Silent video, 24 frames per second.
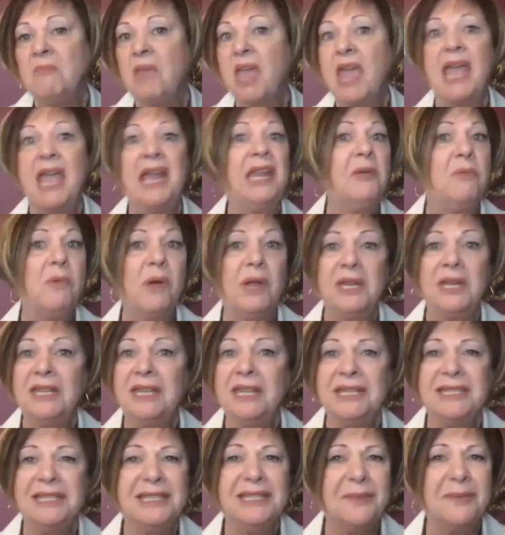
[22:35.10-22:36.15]
anyone
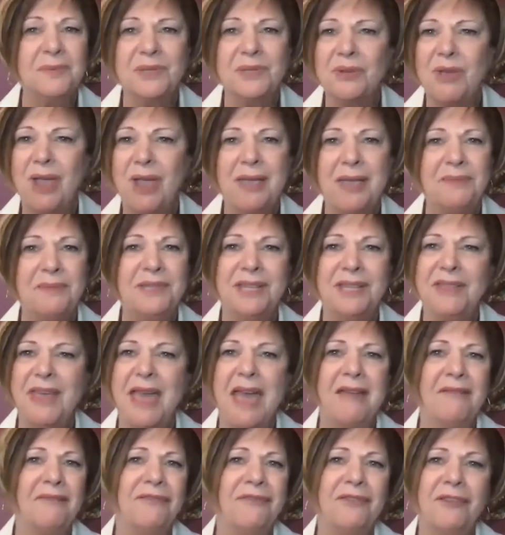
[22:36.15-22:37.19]
can subscribe to
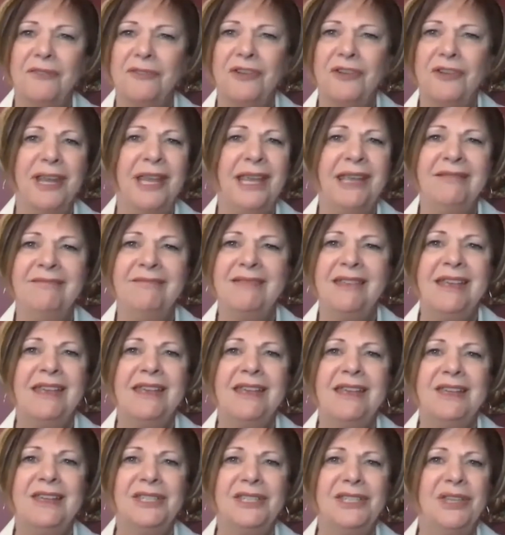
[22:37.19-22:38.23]
that for free.
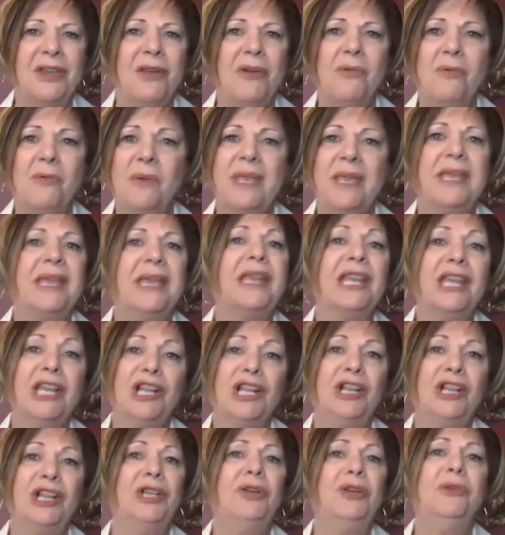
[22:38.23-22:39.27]
So we can
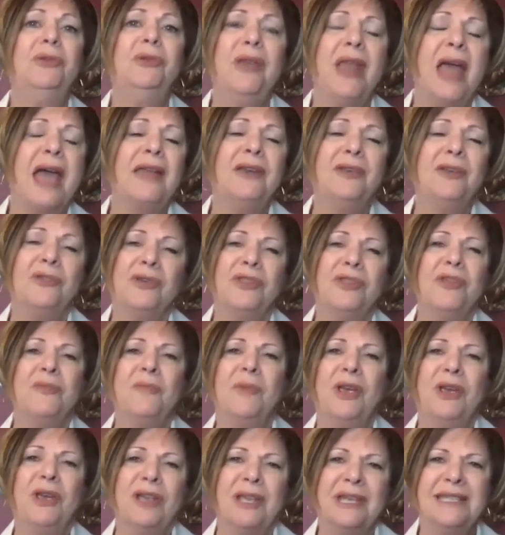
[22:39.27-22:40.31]
include non-North
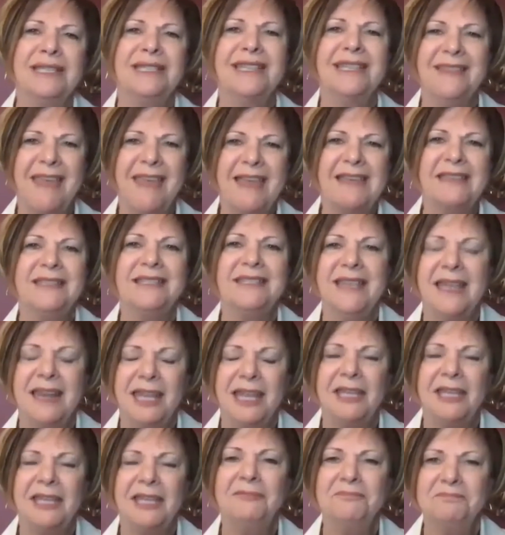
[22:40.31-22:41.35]
Americans in that
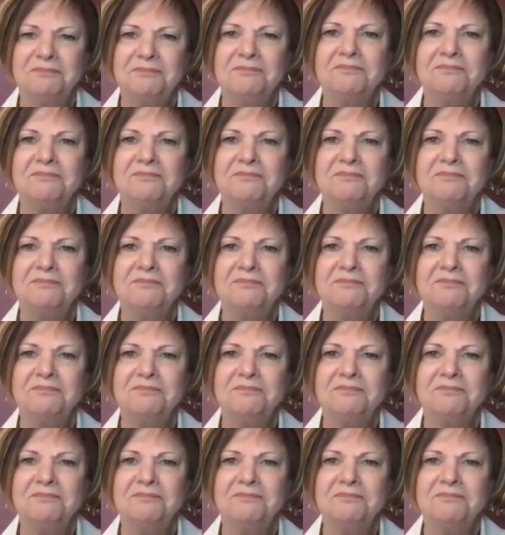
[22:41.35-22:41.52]
setting.